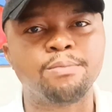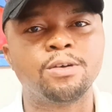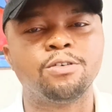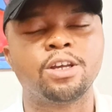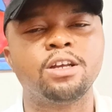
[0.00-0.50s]

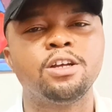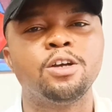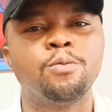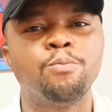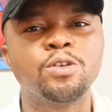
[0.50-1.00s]
Okay,
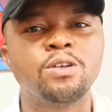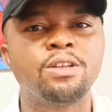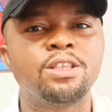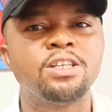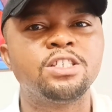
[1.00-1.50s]
most of the
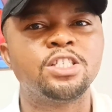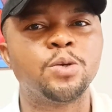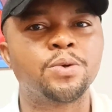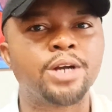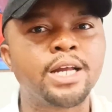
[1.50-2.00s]
things they will
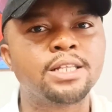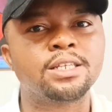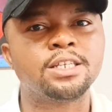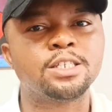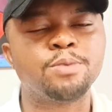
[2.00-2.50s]
write
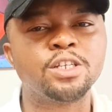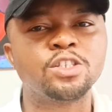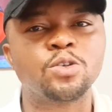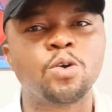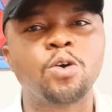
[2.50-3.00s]
is based
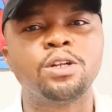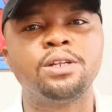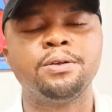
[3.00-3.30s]
on,